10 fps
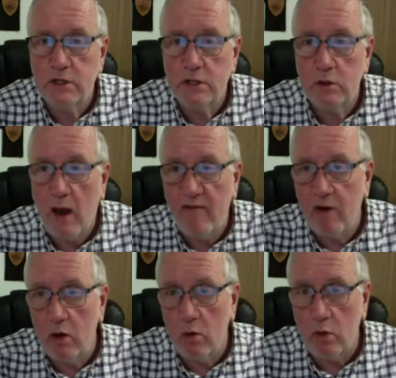to have a
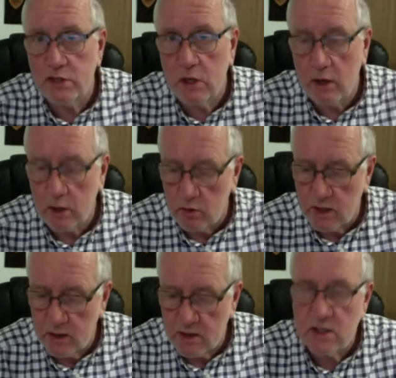look at what's going on down
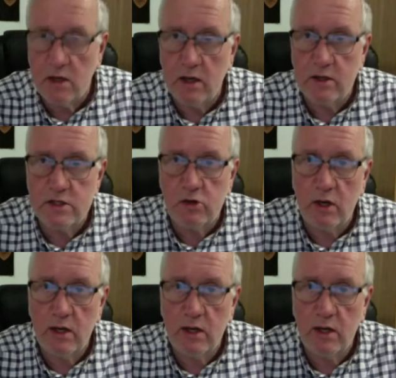the side of the screen,